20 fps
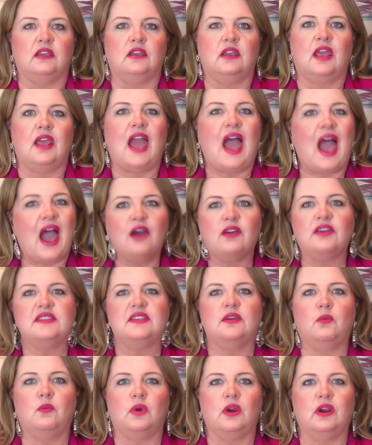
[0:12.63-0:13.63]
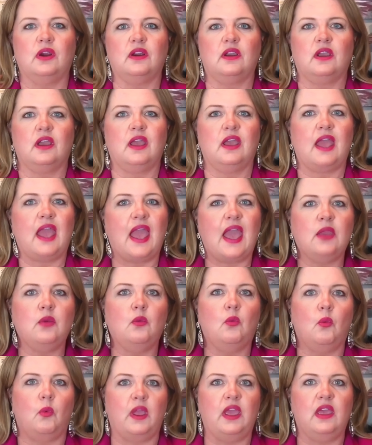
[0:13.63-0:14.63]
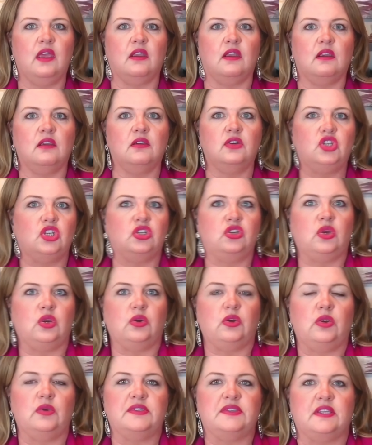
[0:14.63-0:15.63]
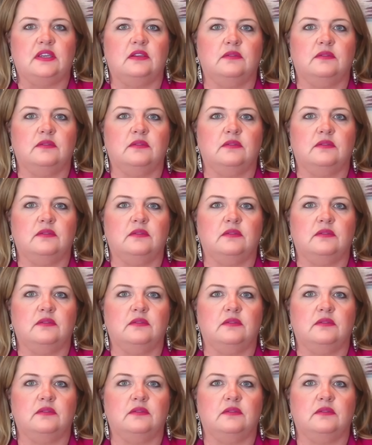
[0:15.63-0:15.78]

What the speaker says: How does it work? And when should you use it?